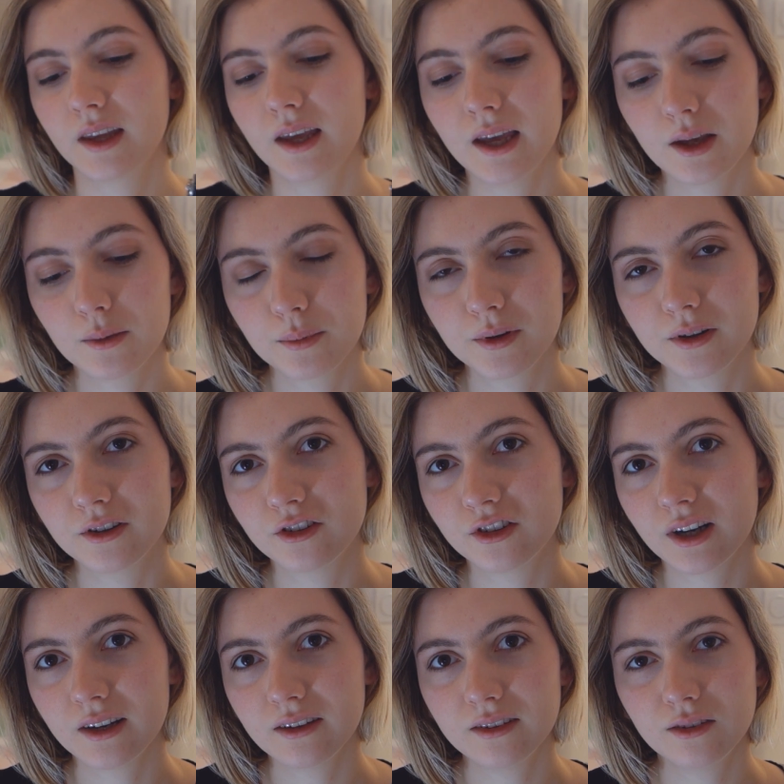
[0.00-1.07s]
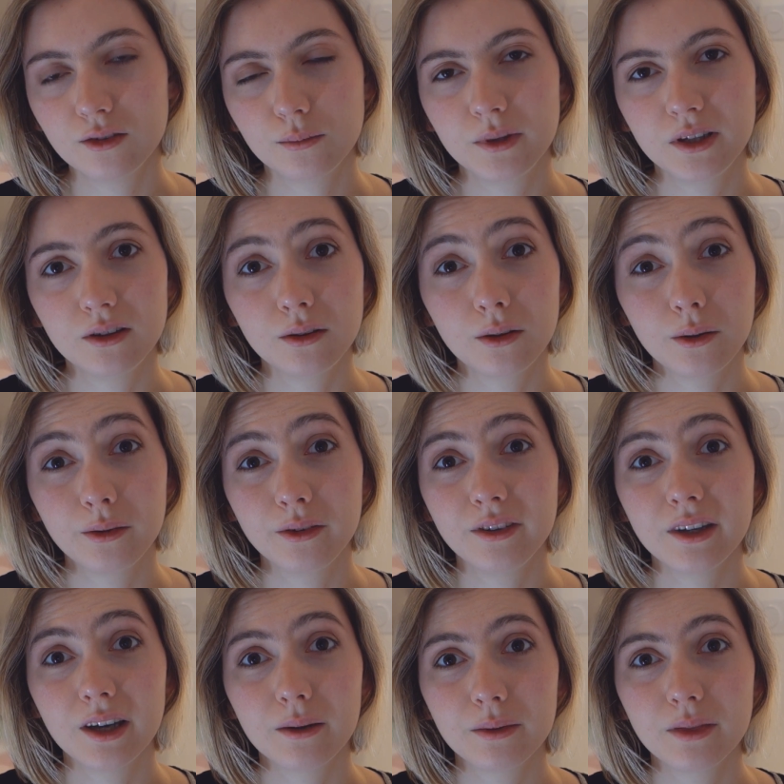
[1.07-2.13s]
I apologize, it's a bit
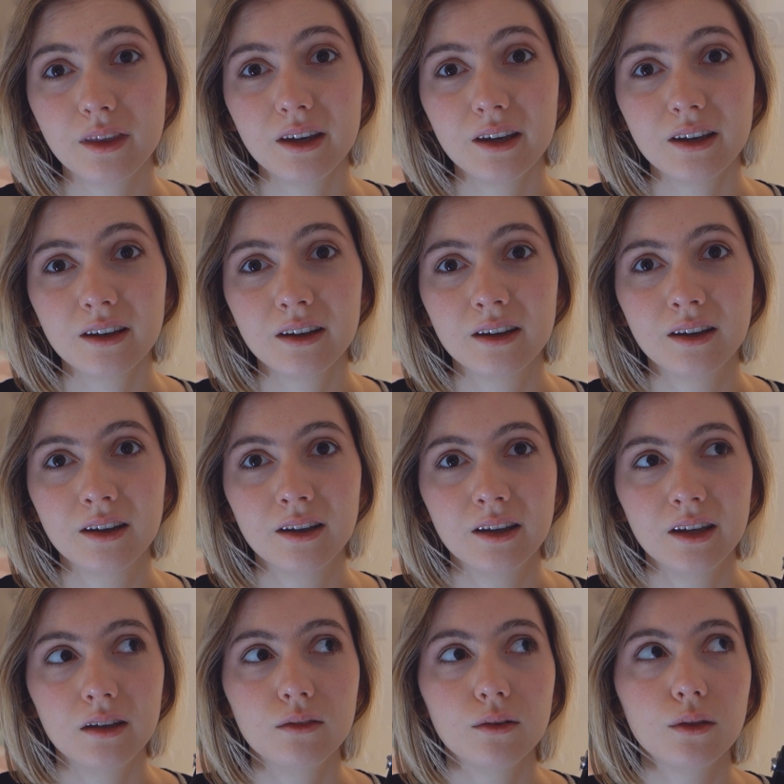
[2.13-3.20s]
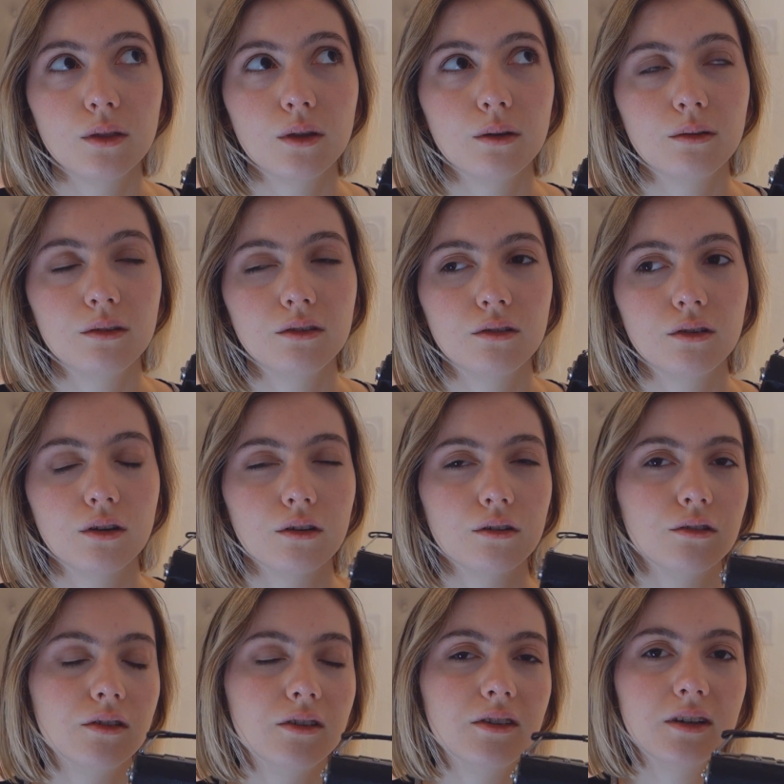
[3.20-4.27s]
noisy out there, even though it's the
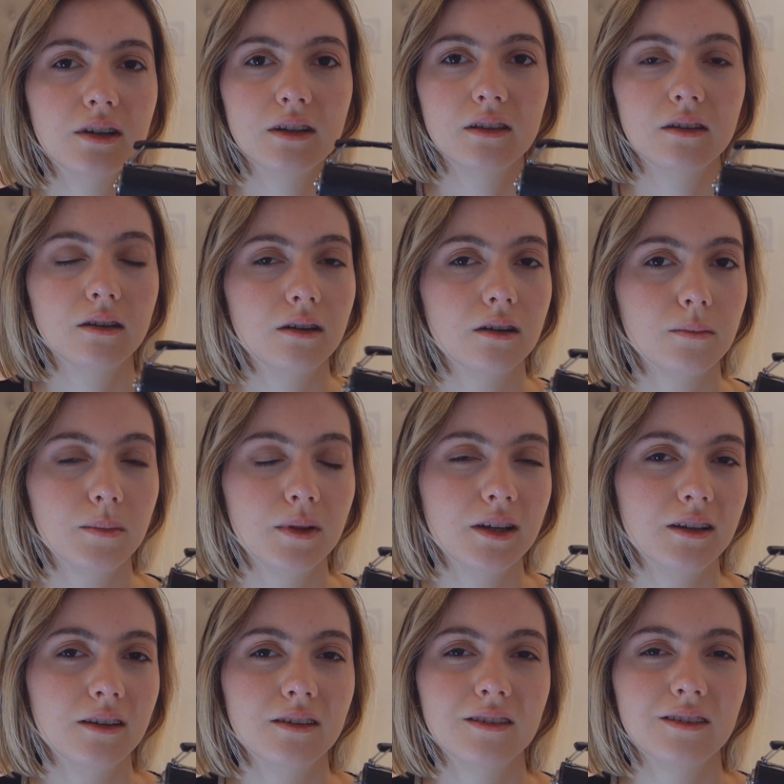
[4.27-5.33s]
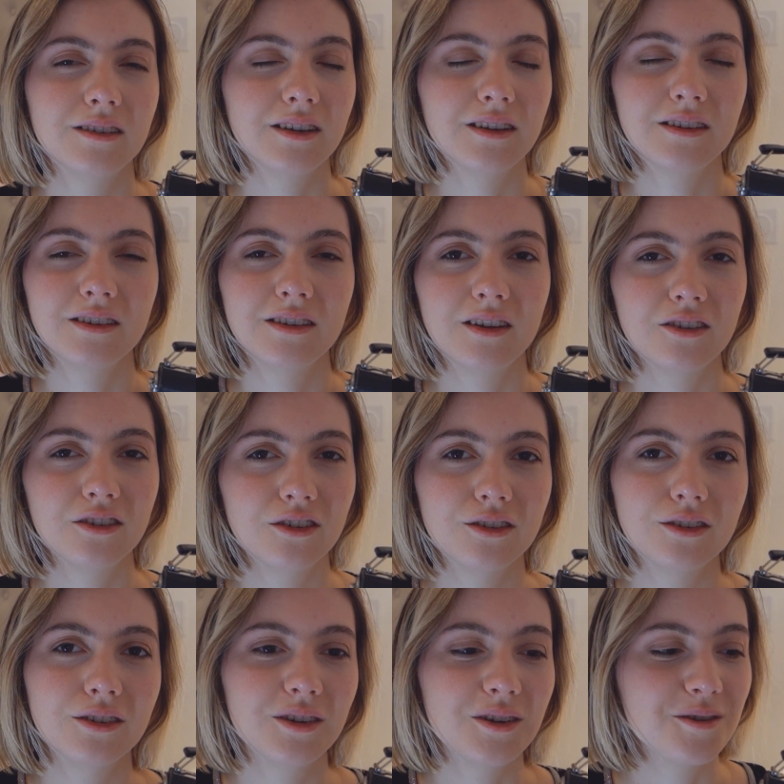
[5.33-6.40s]
countryside, there are planes and such,
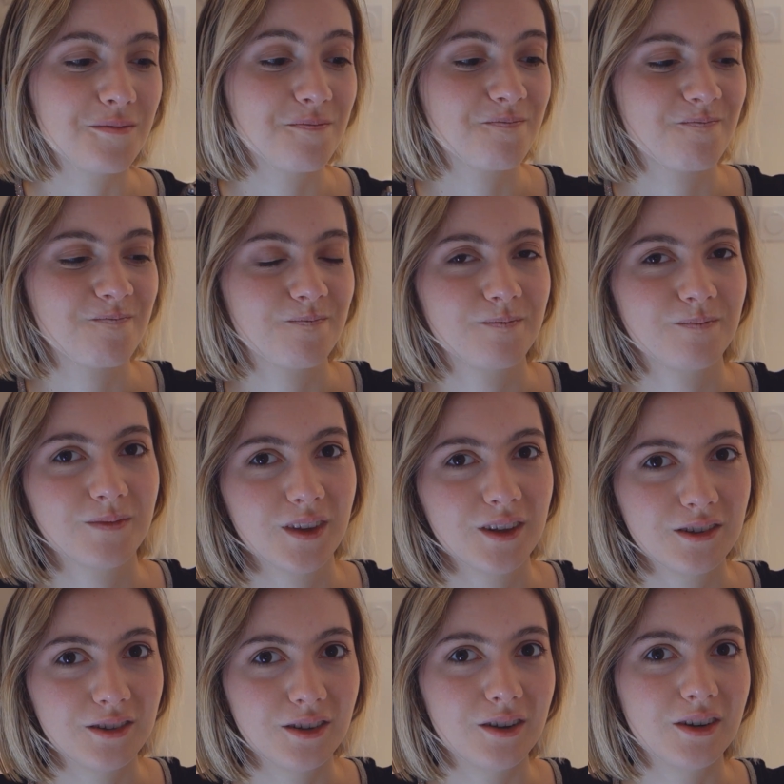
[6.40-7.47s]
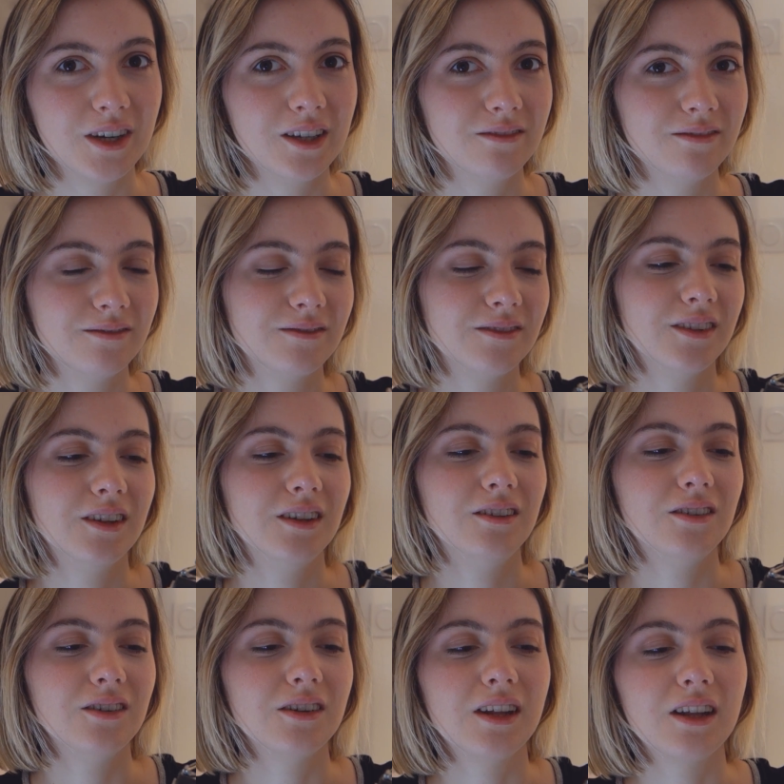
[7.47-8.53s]
so sorry,
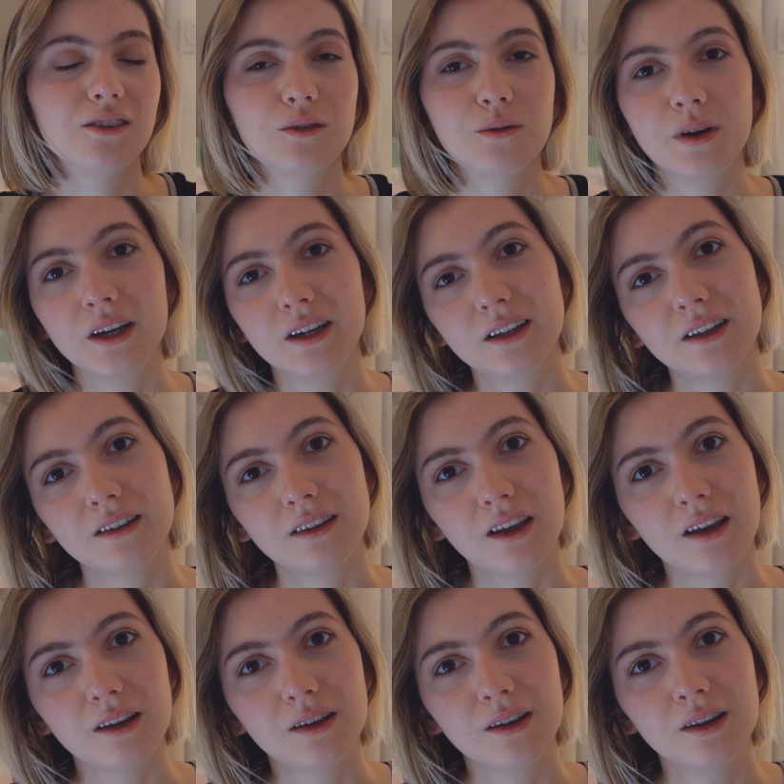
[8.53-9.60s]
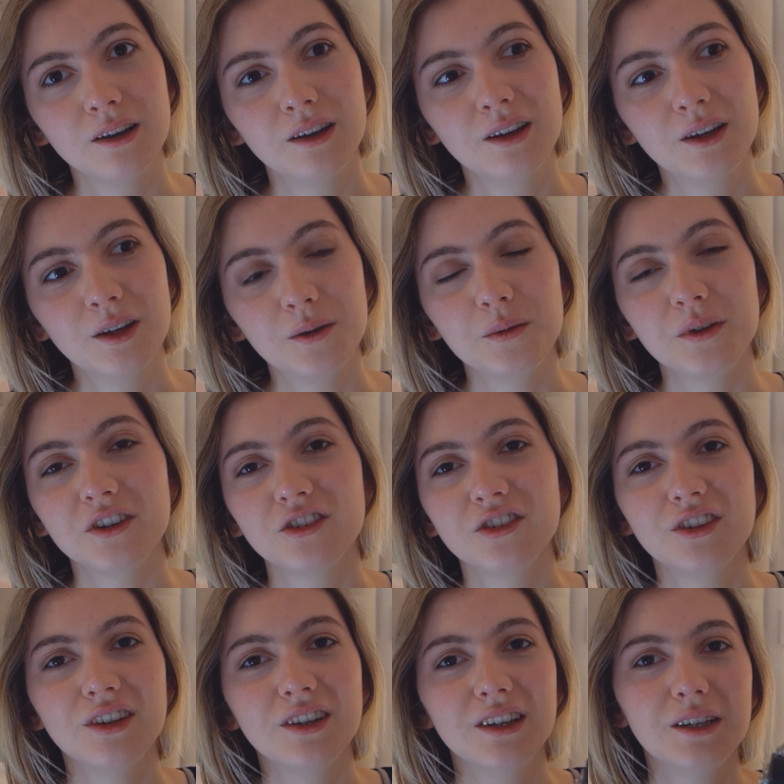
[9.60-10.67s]
it's not as quiet as I
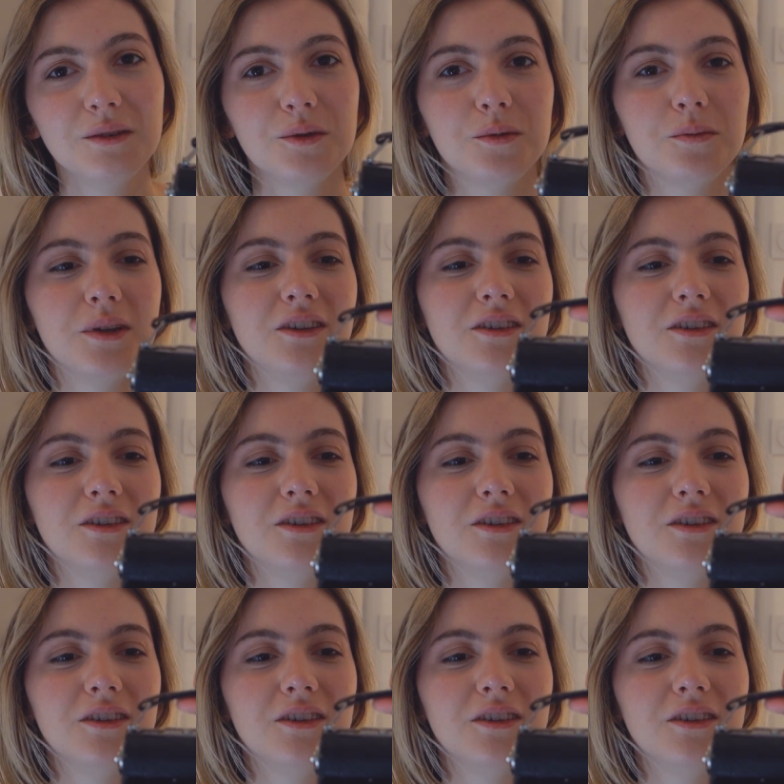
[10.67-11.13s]
wished it would be